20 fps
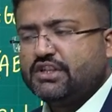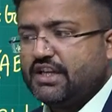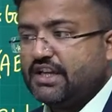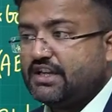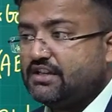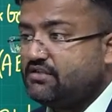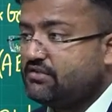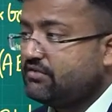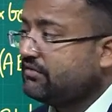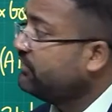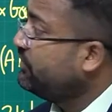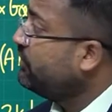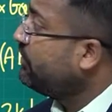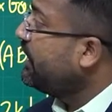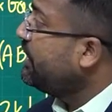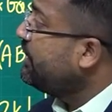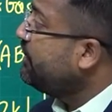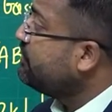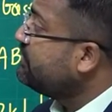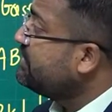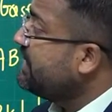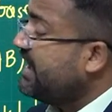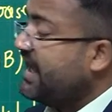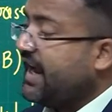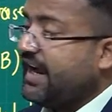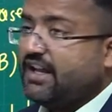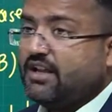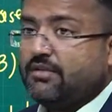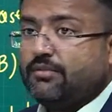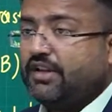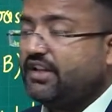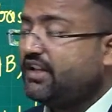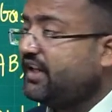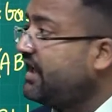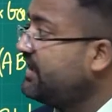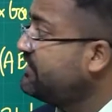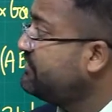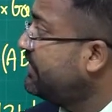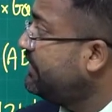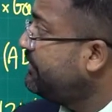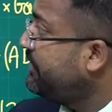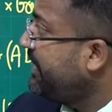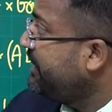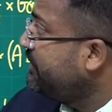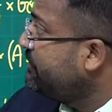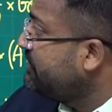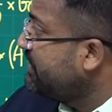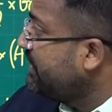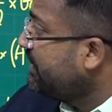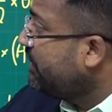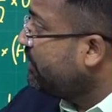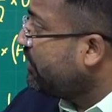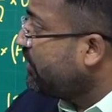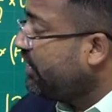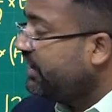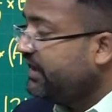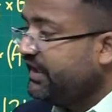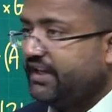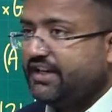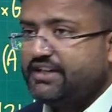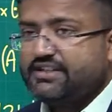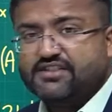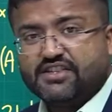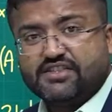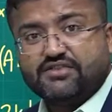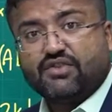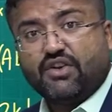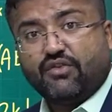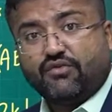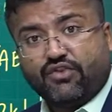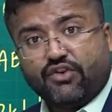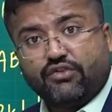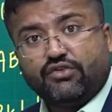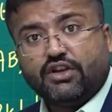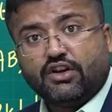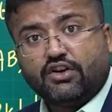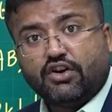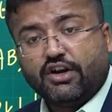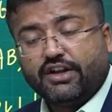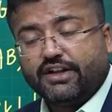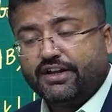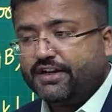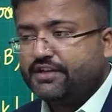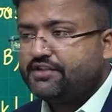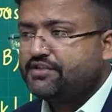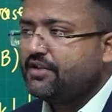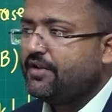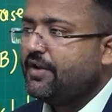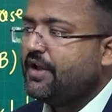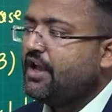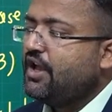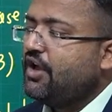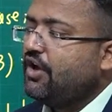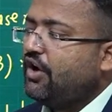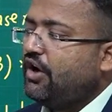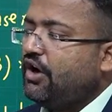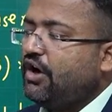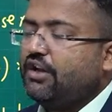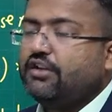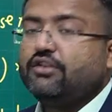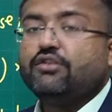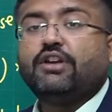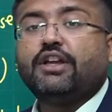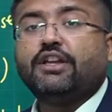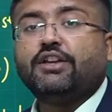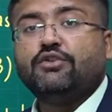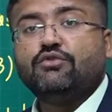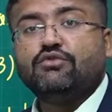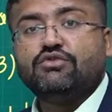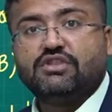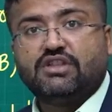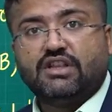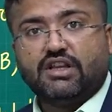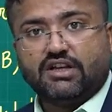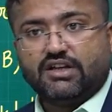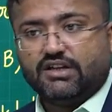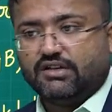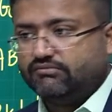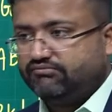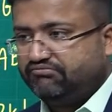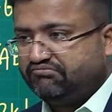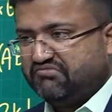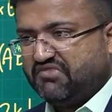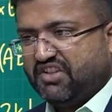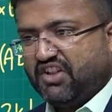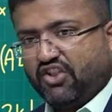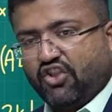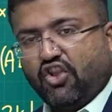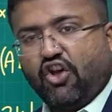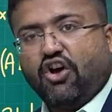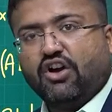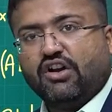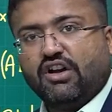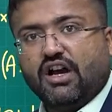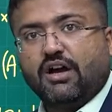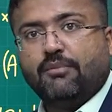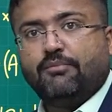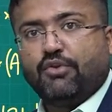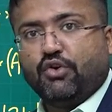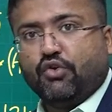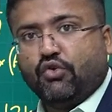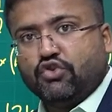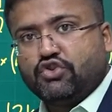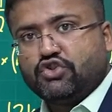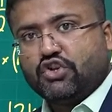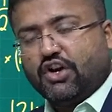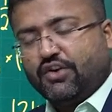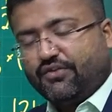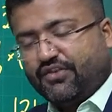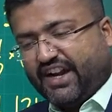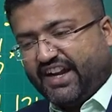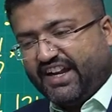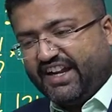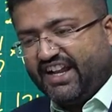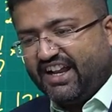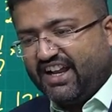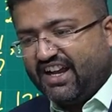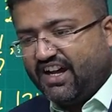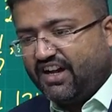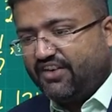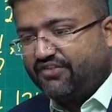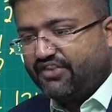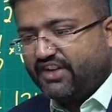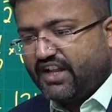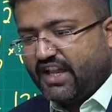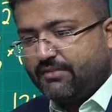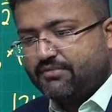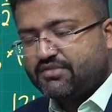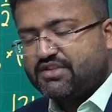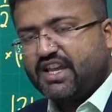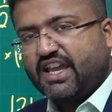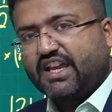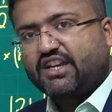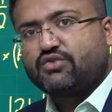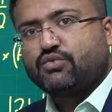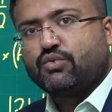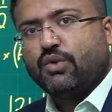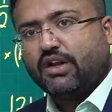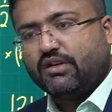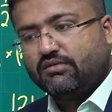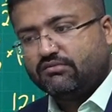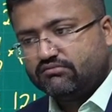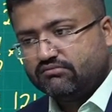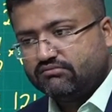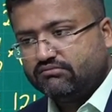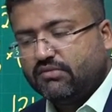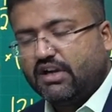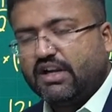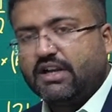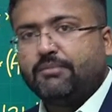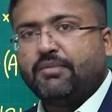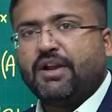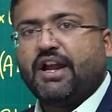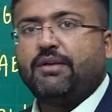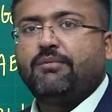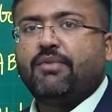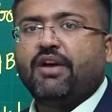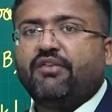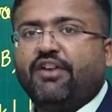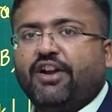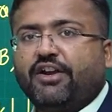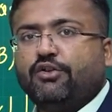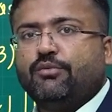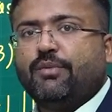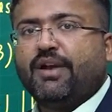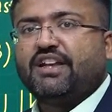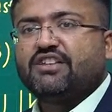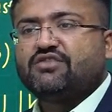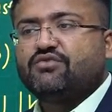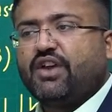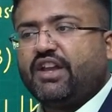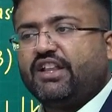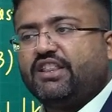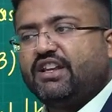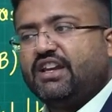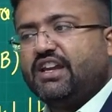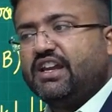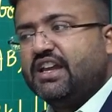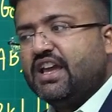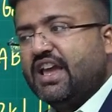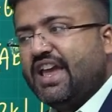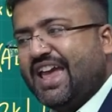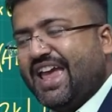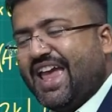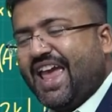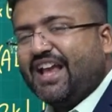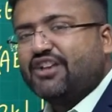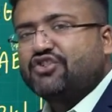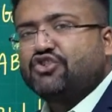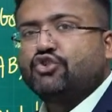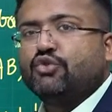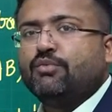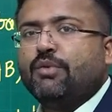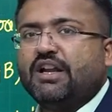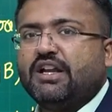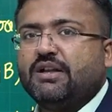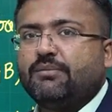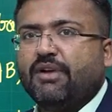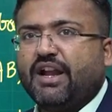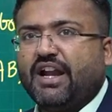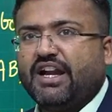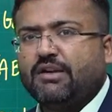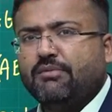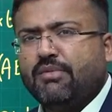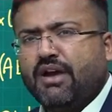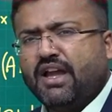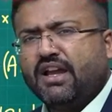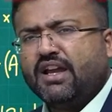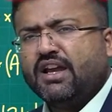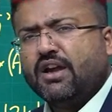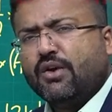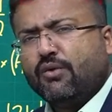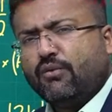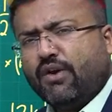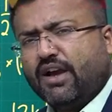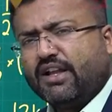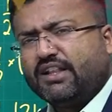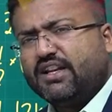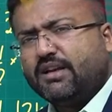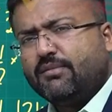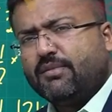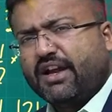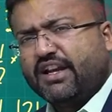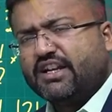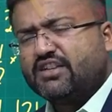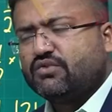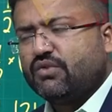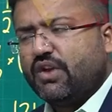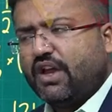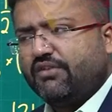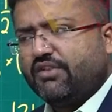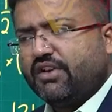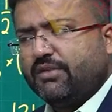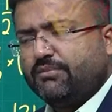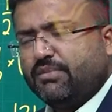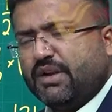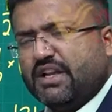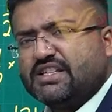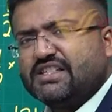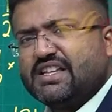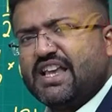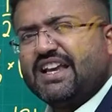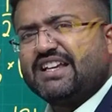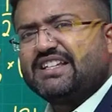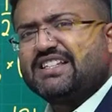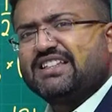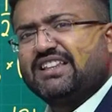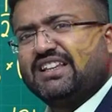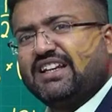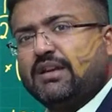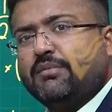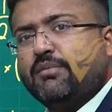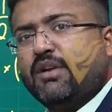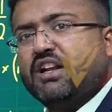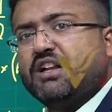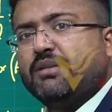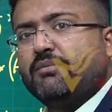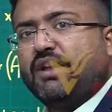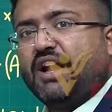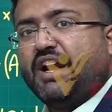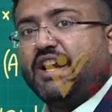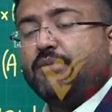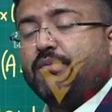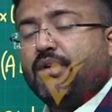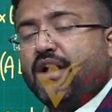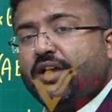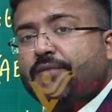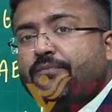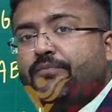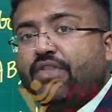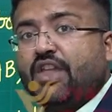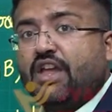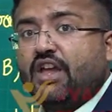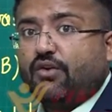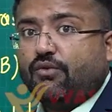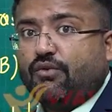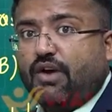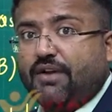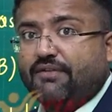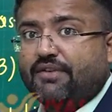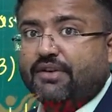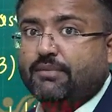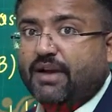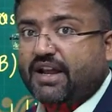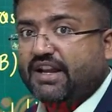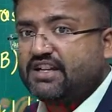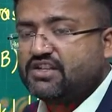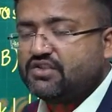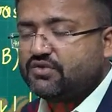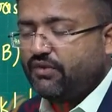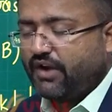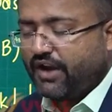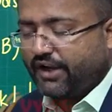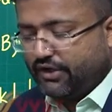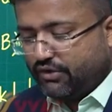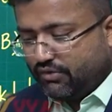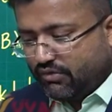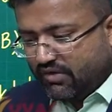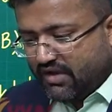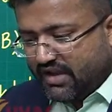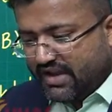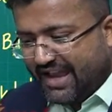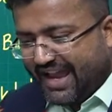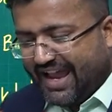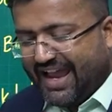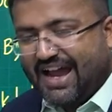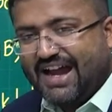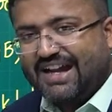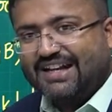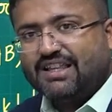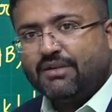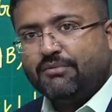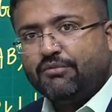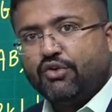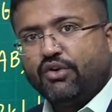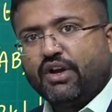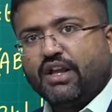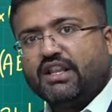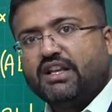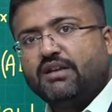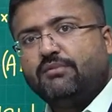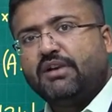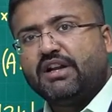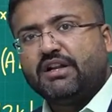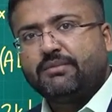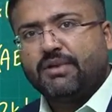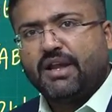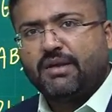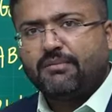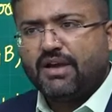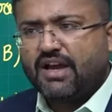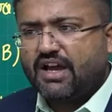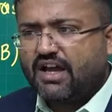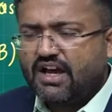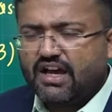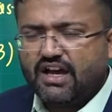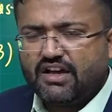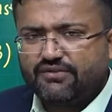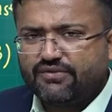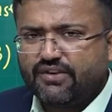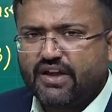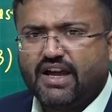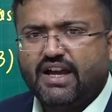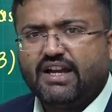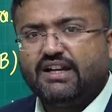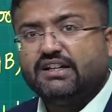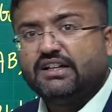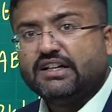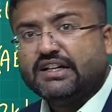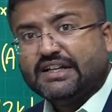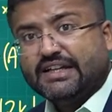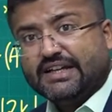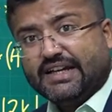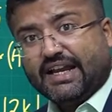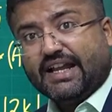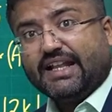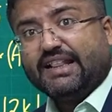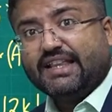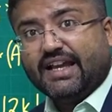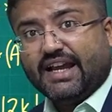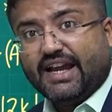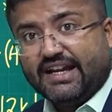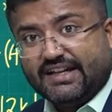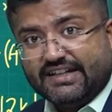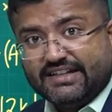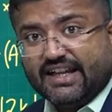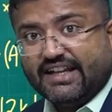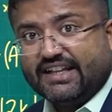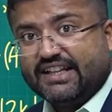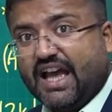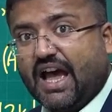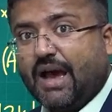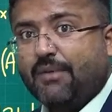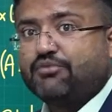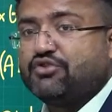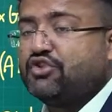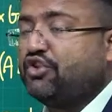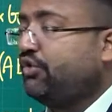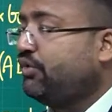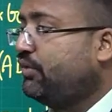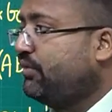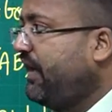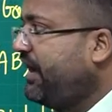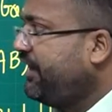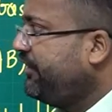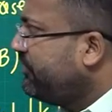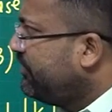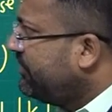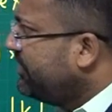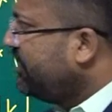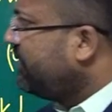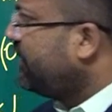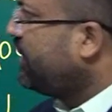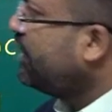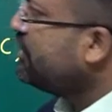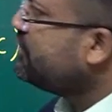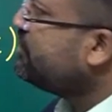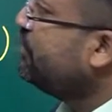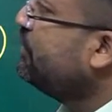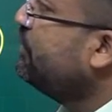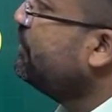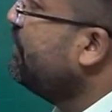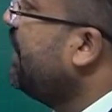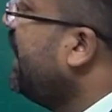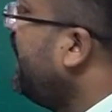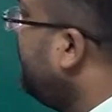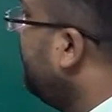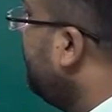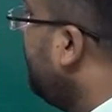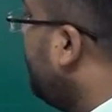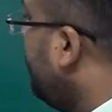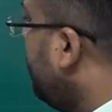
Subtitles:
Yes, you can use the ladder method as well by using the coordinates since we have found the coordinates. Or you can use the long approach of writing half times x1 multiplied by y2 minus y3, x2 multiplied by y3 minus y1 plus x3 multiplied by y1 minus y2. Add them together, multiply by half and in the end take the absolute value. You can also do that.